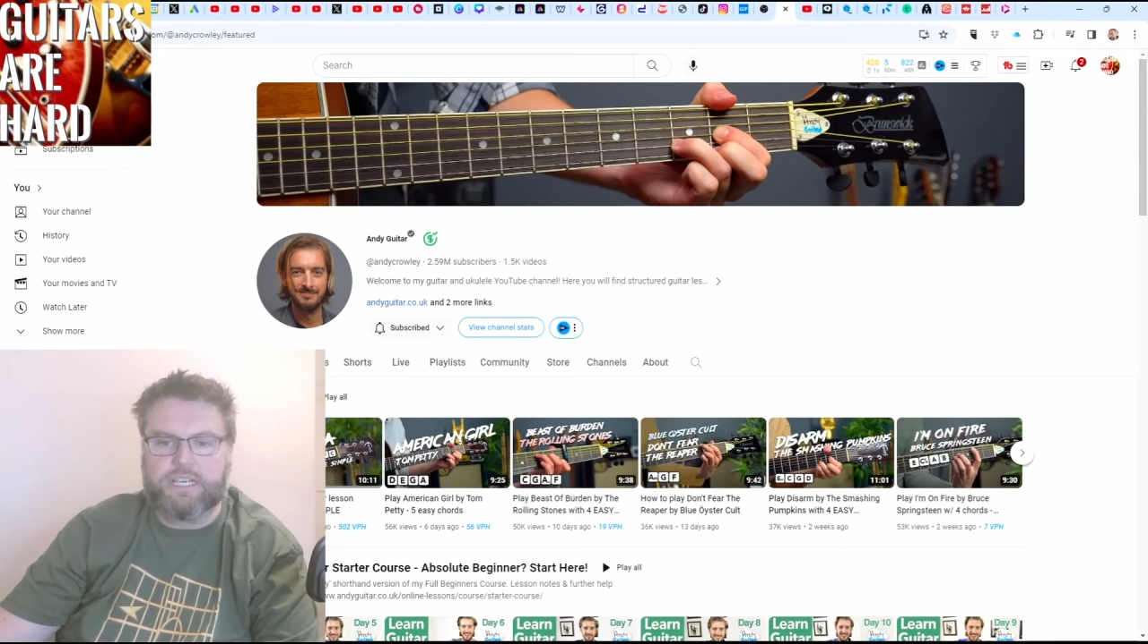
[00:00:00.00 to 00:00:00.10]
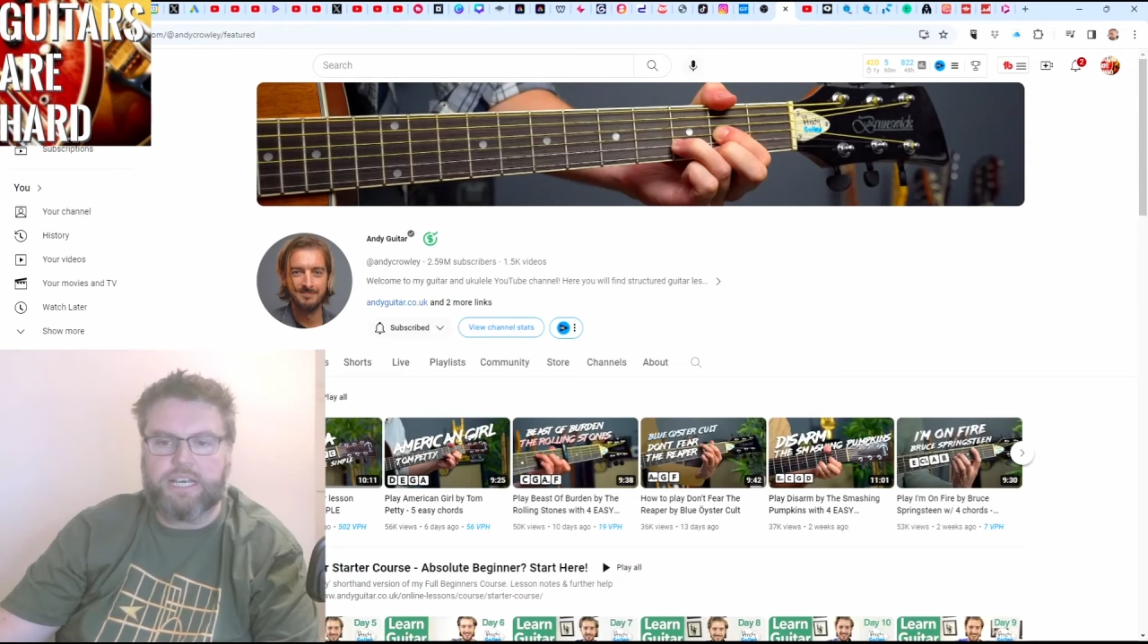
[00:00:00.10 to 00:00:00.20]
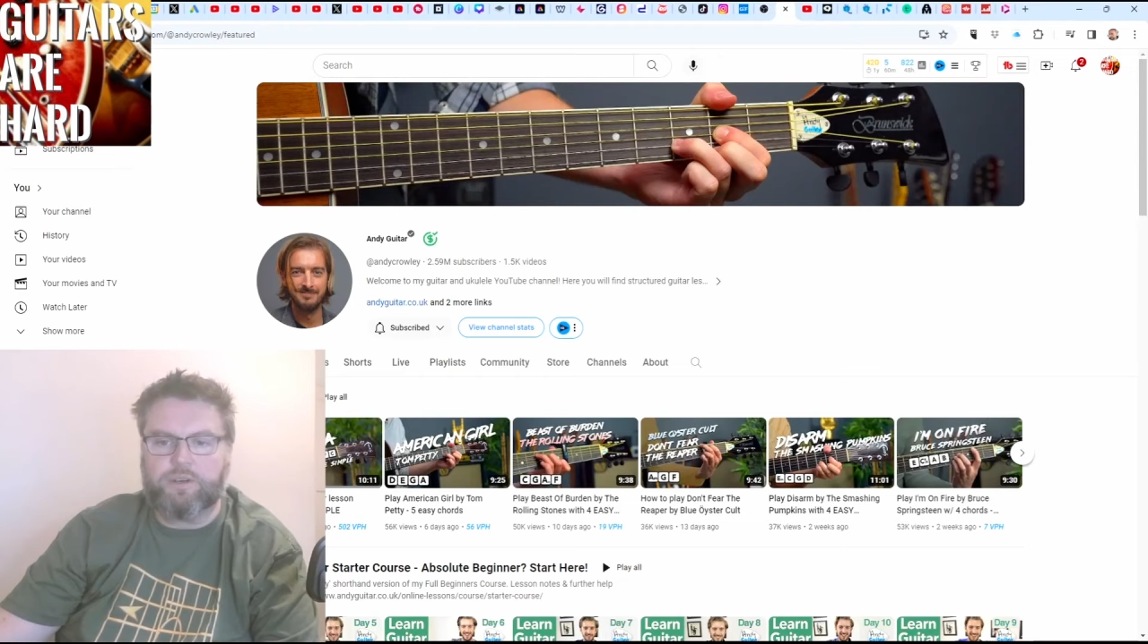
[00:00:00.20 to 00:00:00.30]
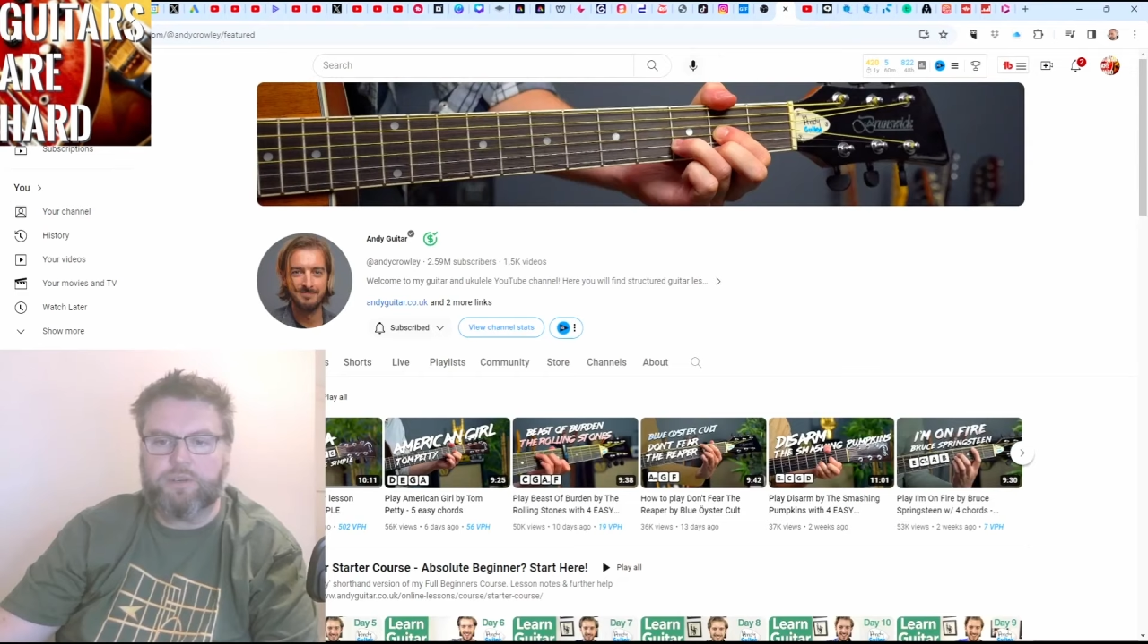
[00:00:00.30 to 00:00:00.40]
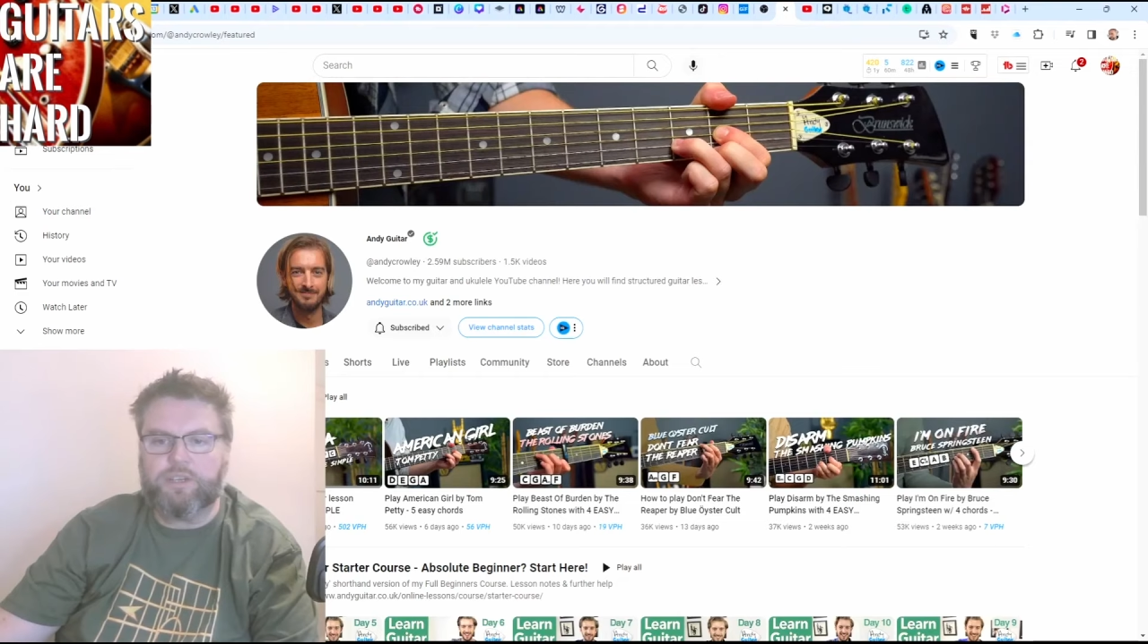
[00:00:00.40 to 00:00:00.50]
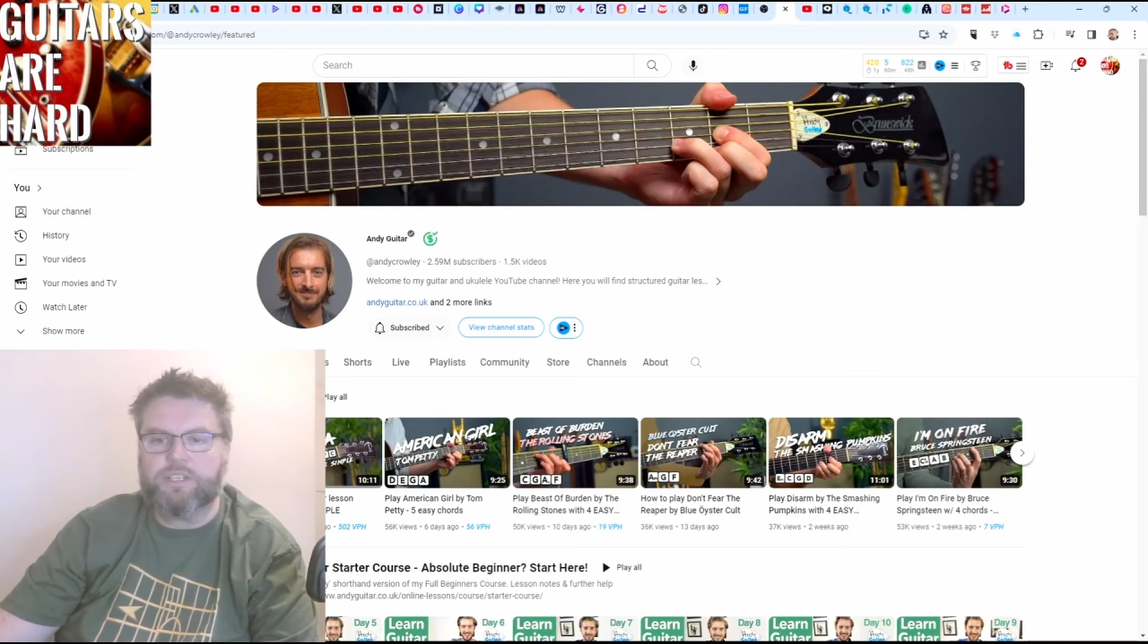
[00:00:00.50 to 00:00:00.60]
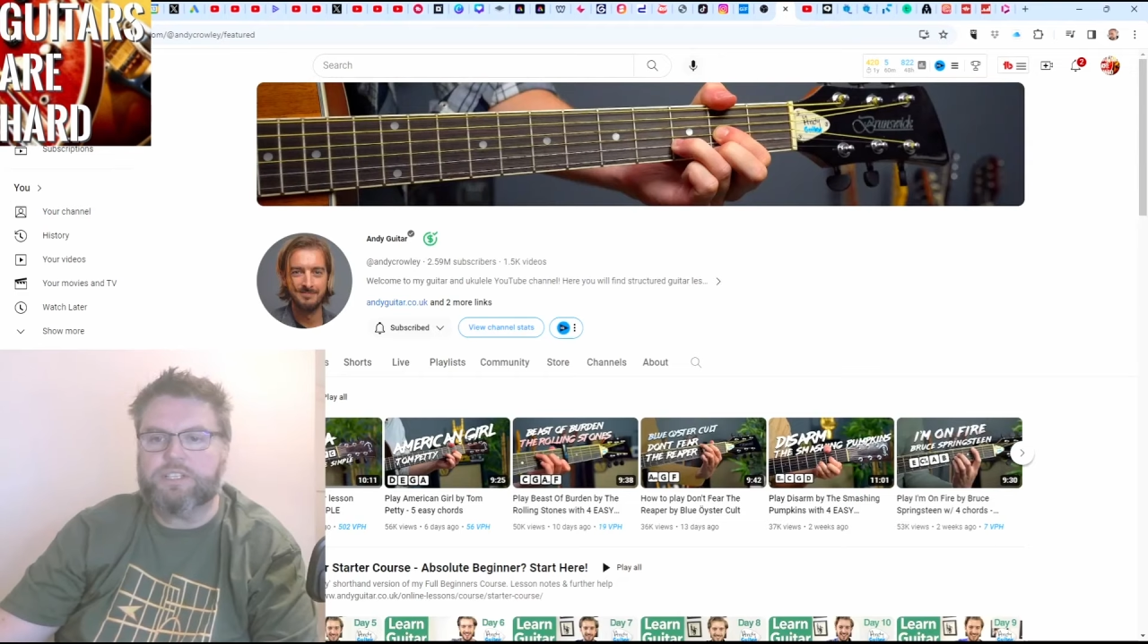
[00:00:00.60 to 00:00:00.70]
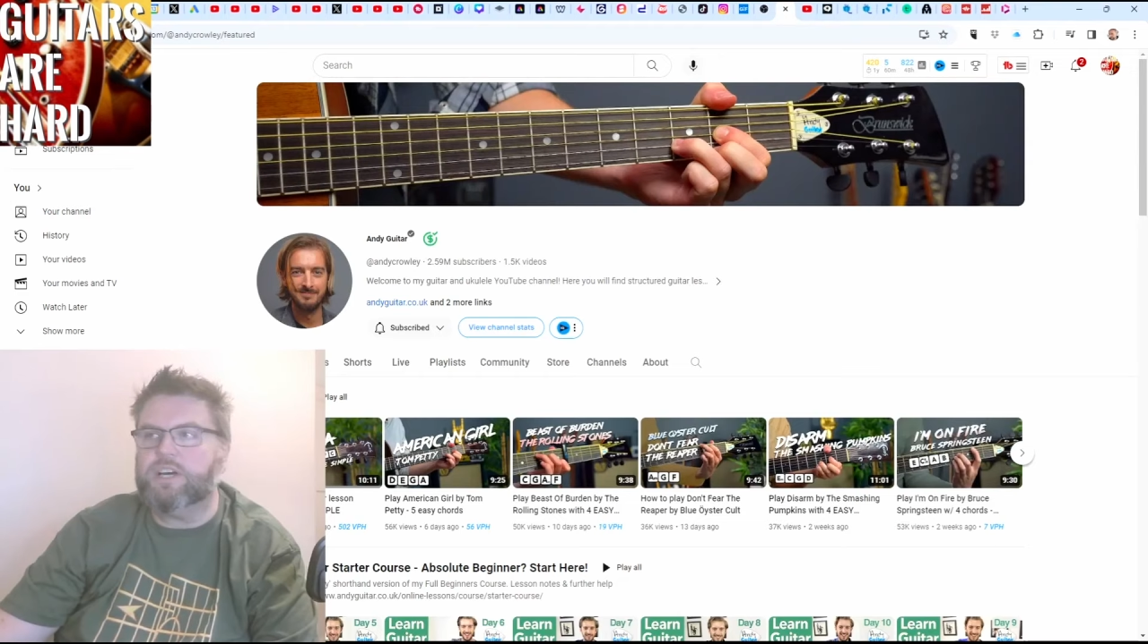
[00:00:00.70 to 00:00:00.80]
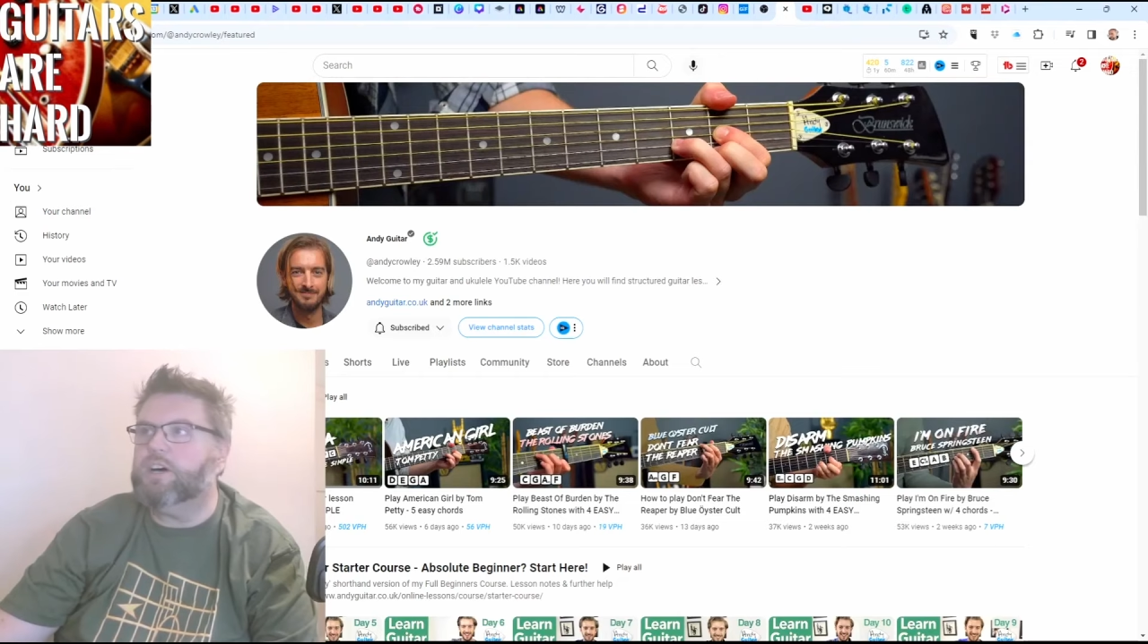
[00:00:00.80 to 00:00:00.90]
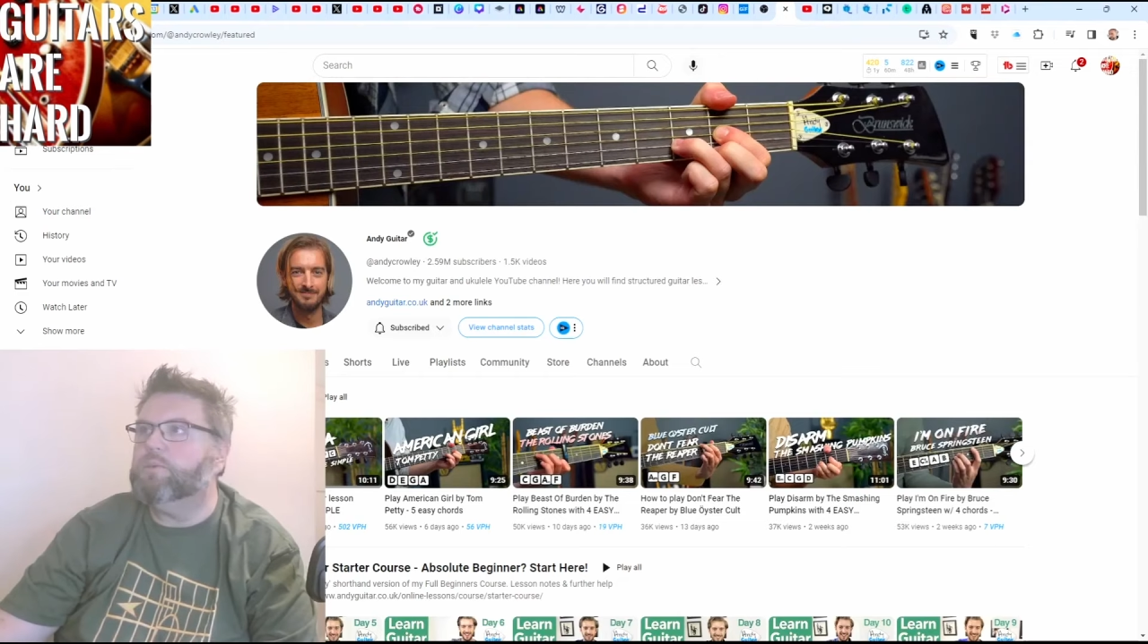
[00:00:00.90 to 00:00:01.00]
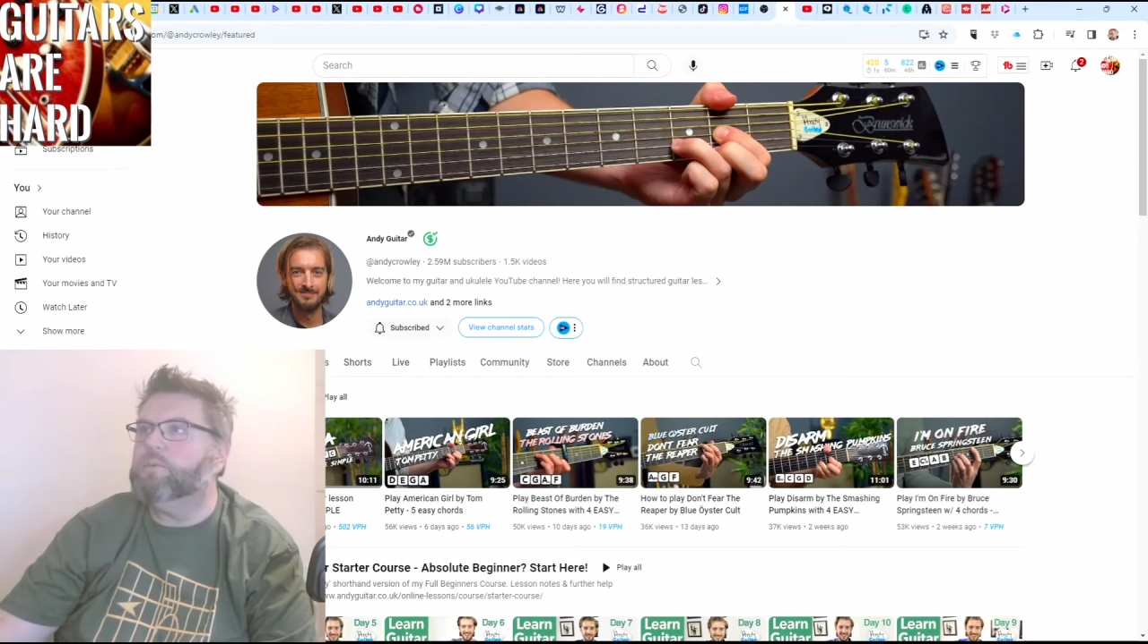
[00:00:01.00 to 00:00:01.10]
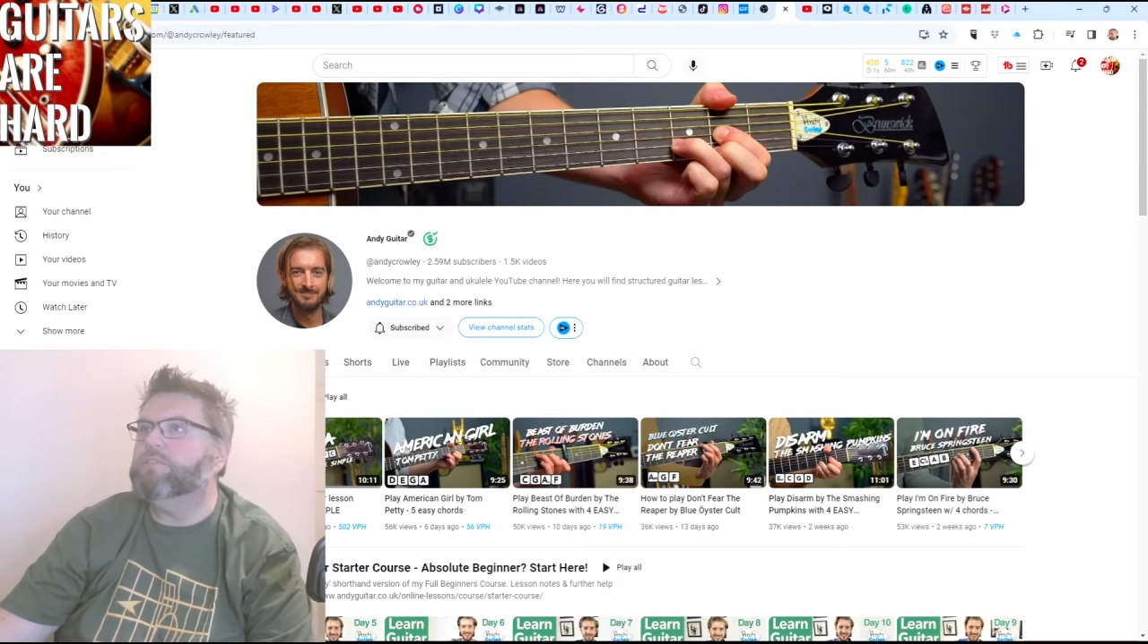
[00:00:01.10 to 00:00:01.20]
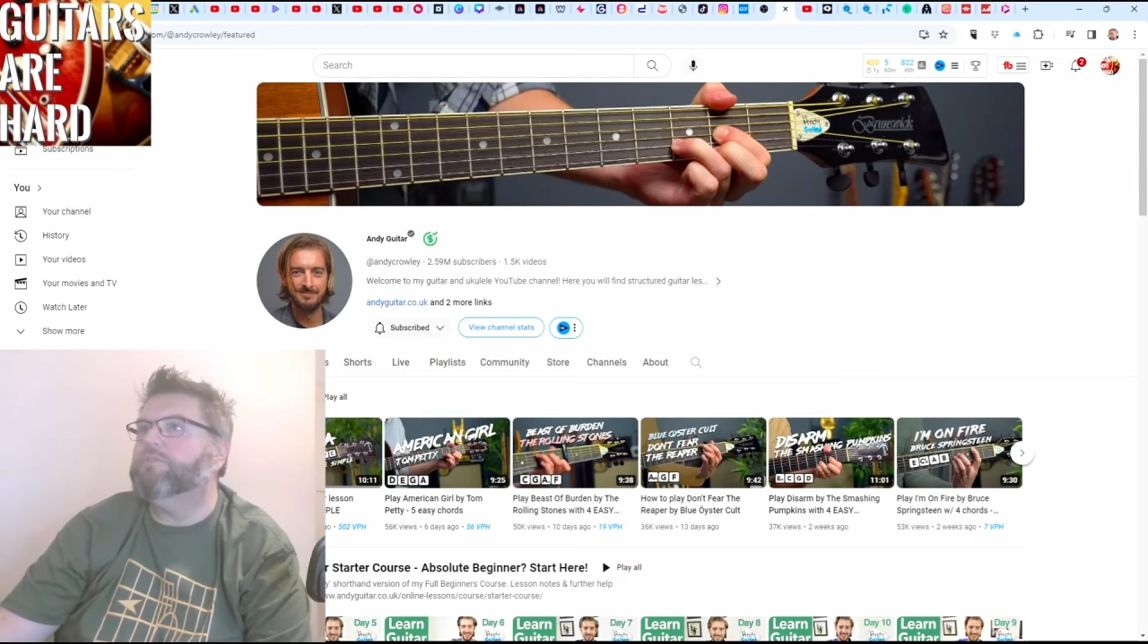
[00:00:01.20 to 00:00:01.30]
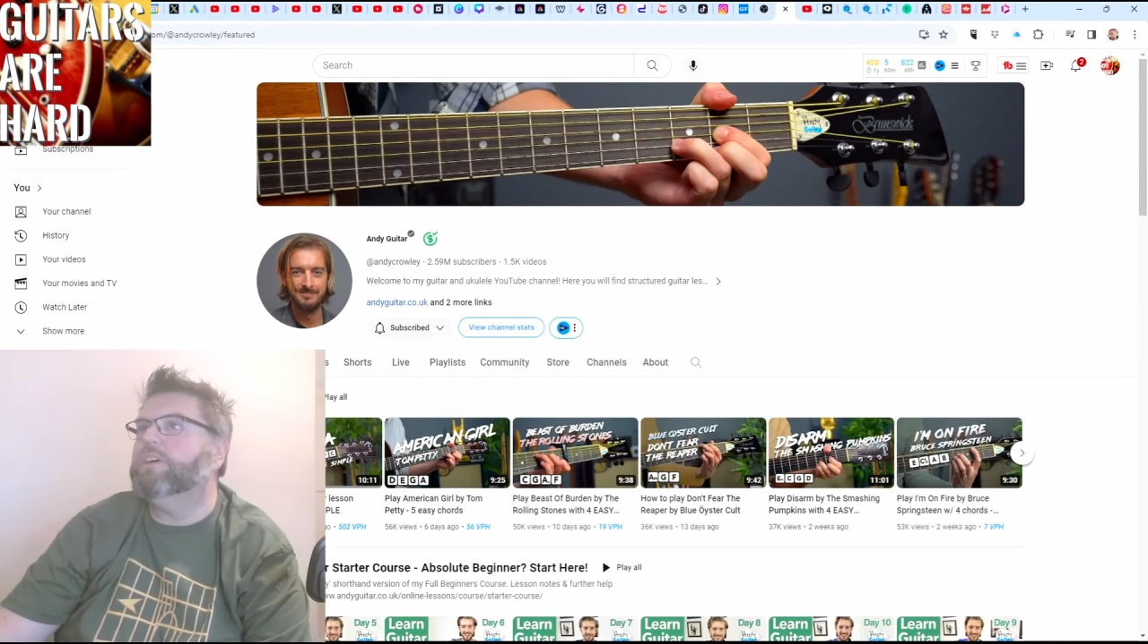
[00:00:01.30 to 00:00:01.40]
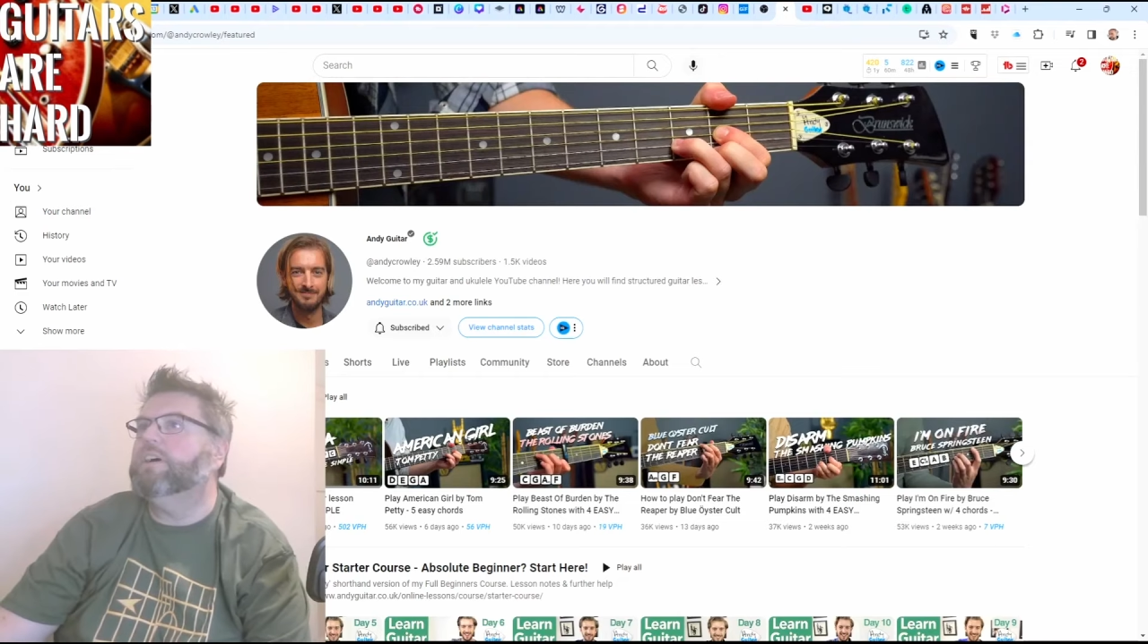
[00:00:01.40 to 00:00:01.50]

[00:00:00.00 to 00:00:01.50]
and I'm going to start with